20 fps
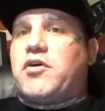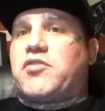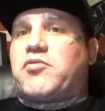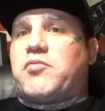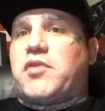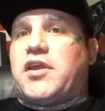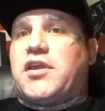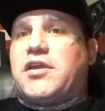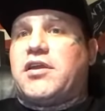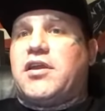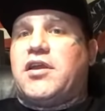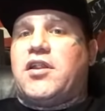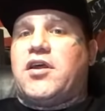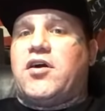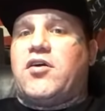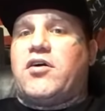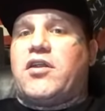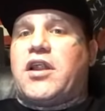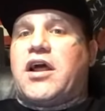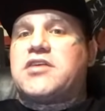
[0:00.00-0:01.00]
with me, you
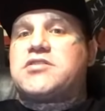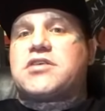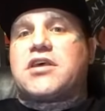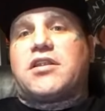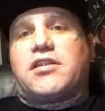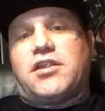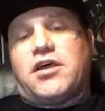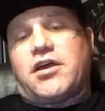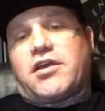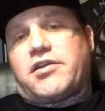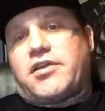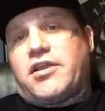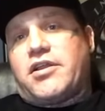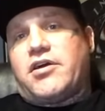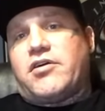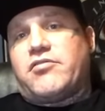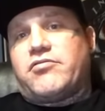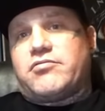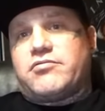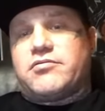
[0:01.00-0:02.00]
know, and I said, look,
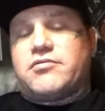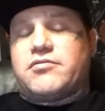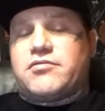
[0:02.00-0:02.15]
you're